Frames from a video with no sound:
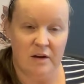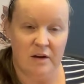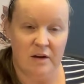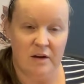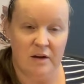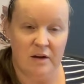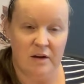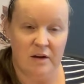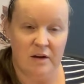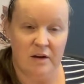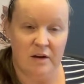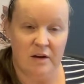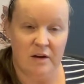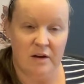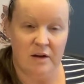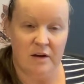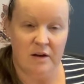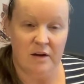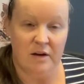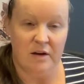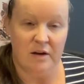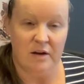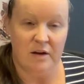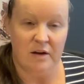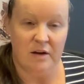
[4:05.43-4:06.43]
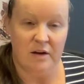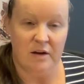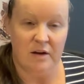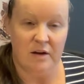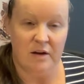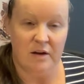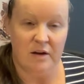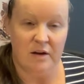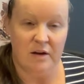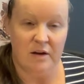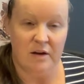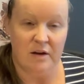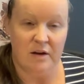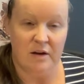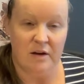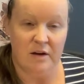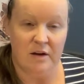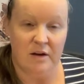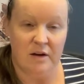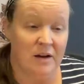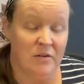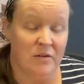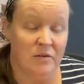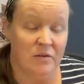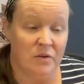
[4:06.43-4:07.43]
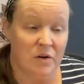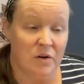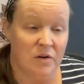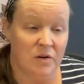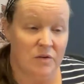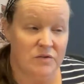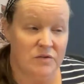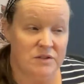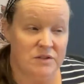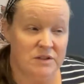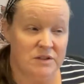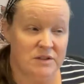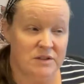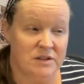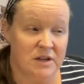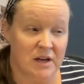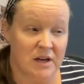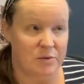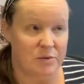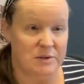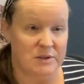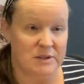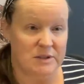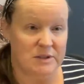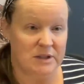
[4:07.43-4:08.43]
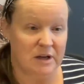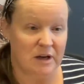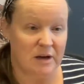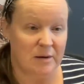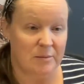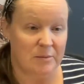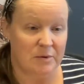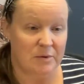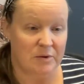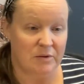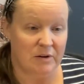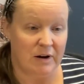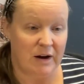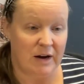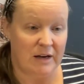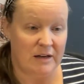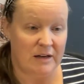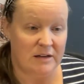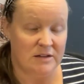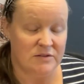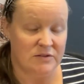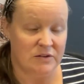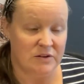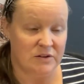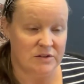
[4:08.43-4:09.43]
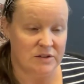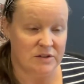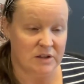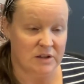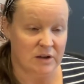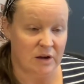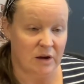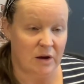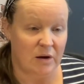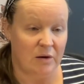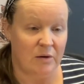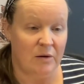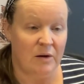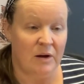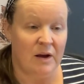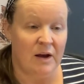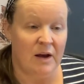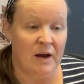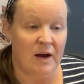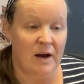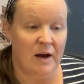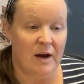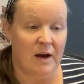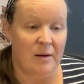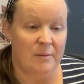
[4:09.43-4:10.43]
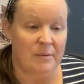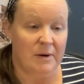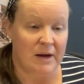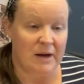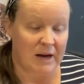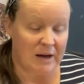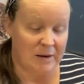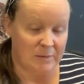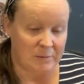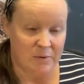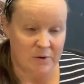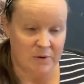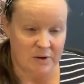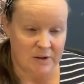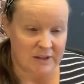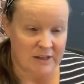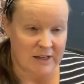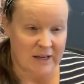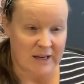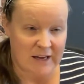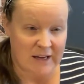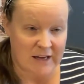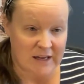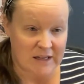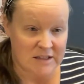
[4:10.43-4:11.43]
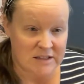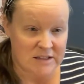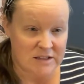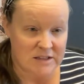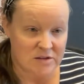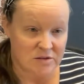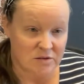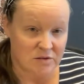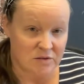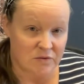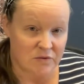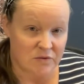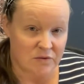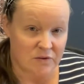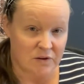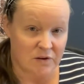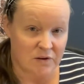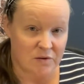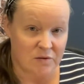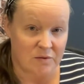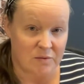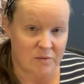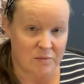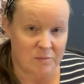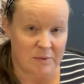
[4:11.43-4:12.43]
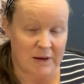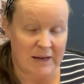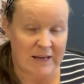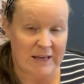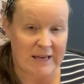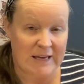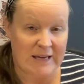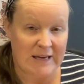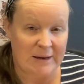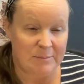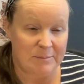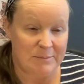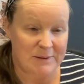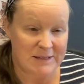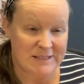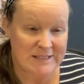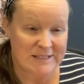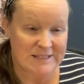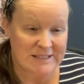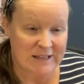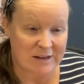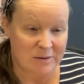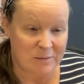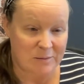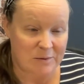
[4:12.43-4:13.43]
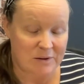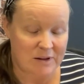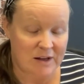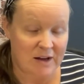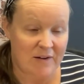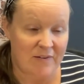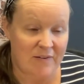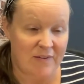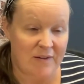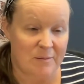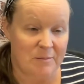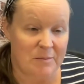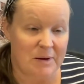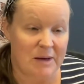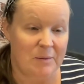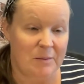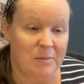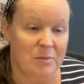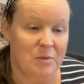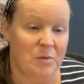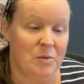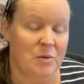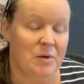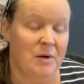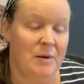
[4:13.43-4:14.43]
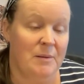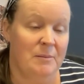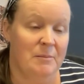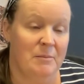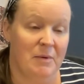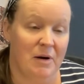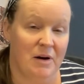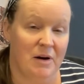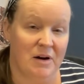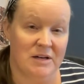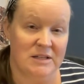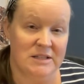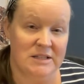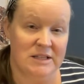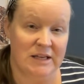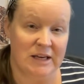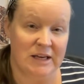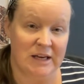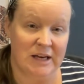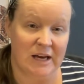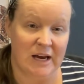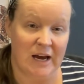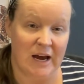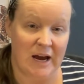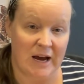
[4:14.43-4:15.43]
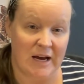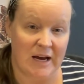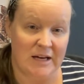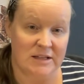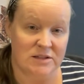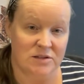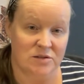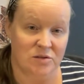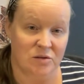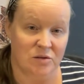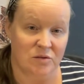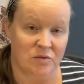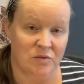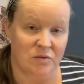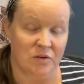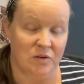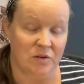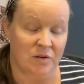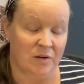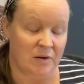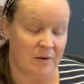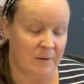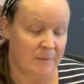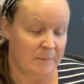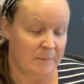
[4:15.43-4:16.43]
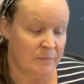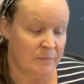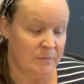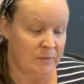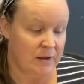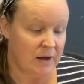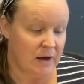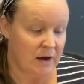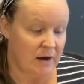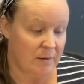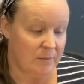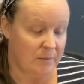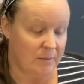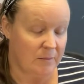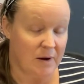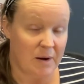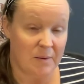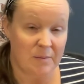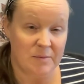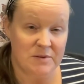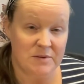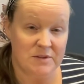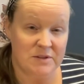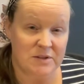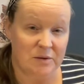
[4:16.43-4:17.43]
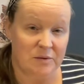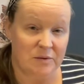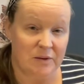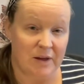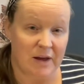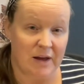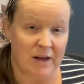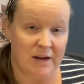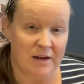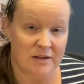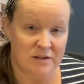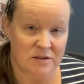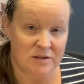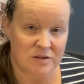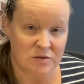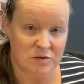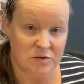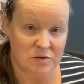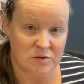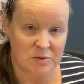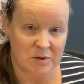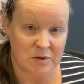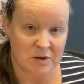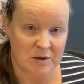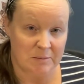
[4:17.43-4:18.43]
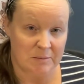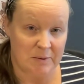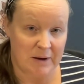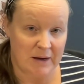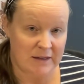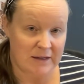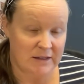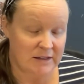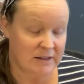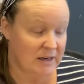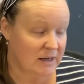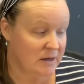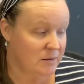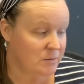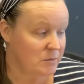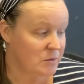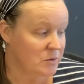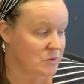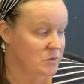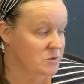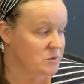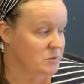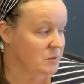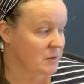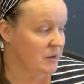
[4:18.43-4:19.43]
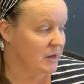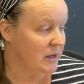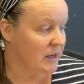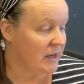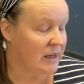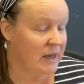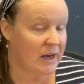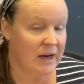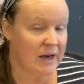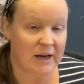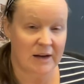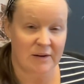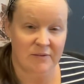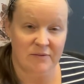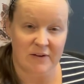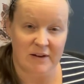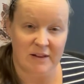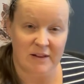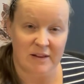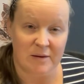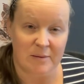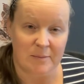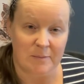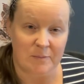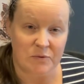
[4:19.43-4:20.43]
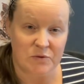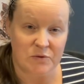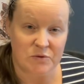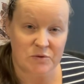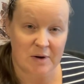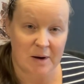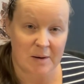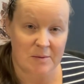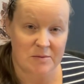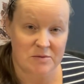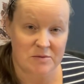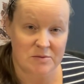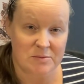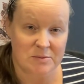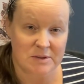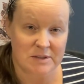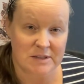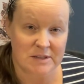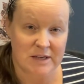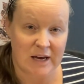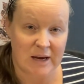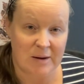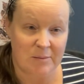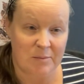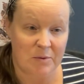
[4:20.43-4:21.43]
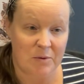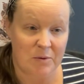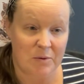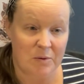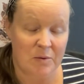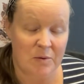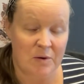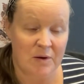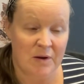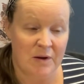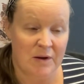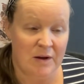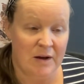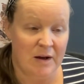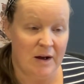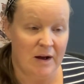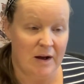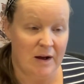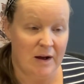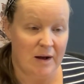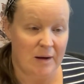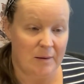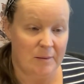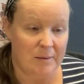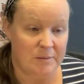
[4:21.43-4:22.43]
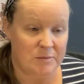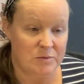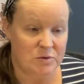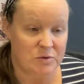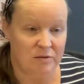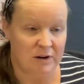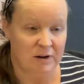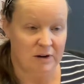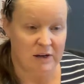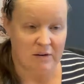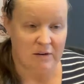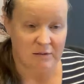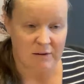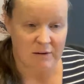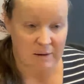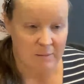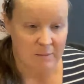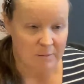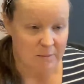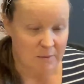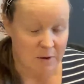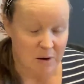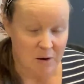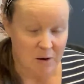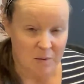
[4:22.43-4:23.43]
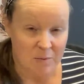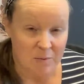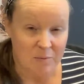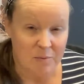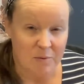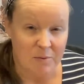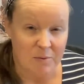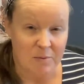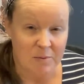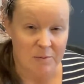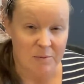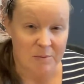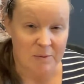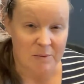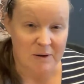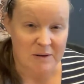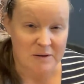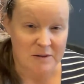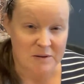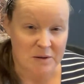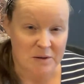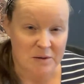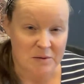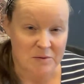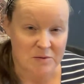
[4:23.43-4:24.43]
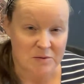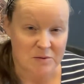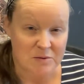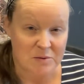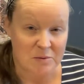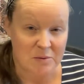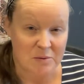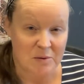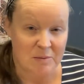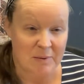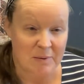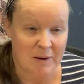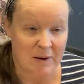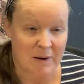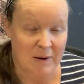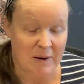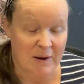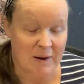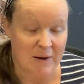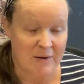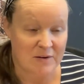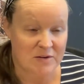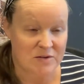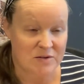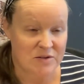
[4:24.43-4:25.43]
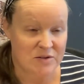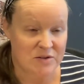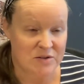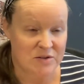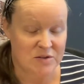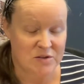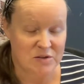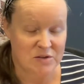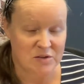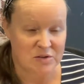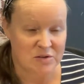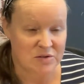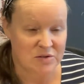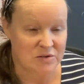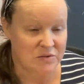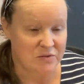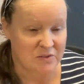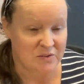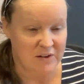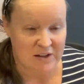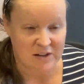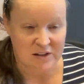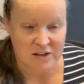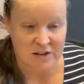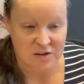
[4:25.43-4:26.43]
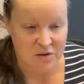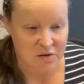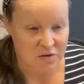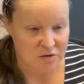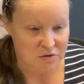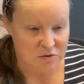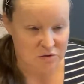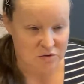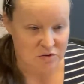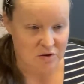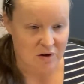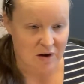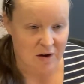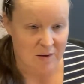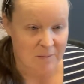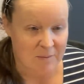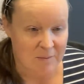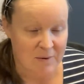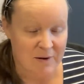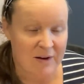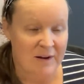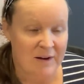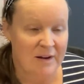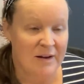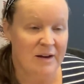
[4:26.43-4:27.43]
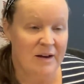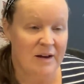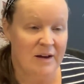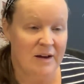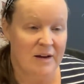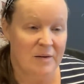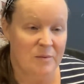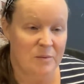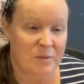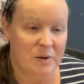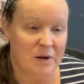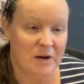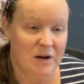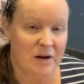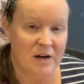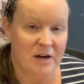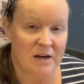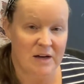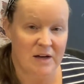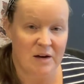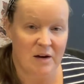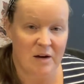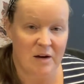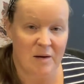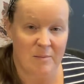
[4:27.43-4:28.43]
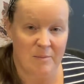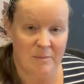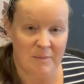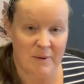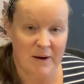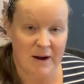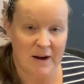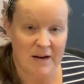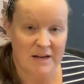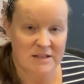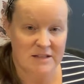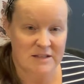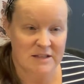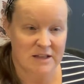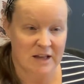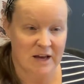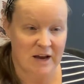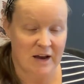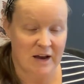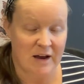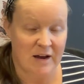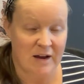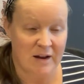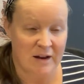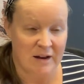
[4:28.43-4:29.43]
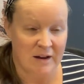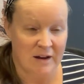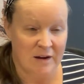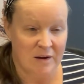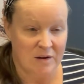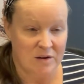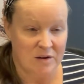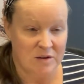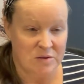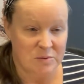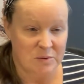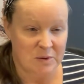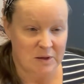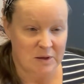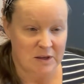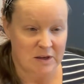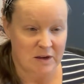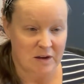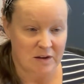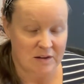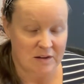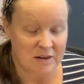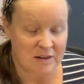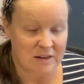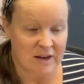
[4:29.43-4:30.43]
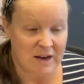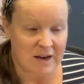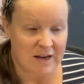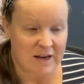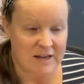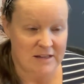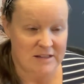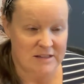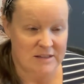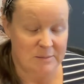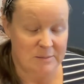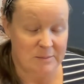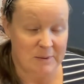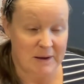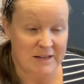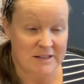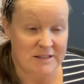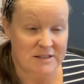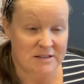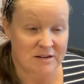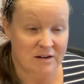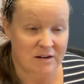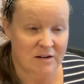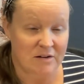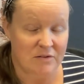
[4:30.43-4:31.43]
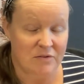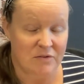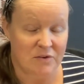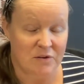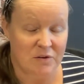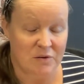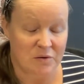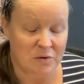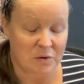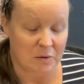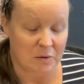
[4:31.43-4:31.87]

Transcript: and still actually involves grain, as far as I know, and putting that into dog food or making a biscuit with it, and then people marketing it as dog food. Up until then, dogs were companion animals. We fed them scraps from the table. I told you all about how she just used to feed the dog's tripe, and we're kind of going back to that because we know that that is the best diet for your dog.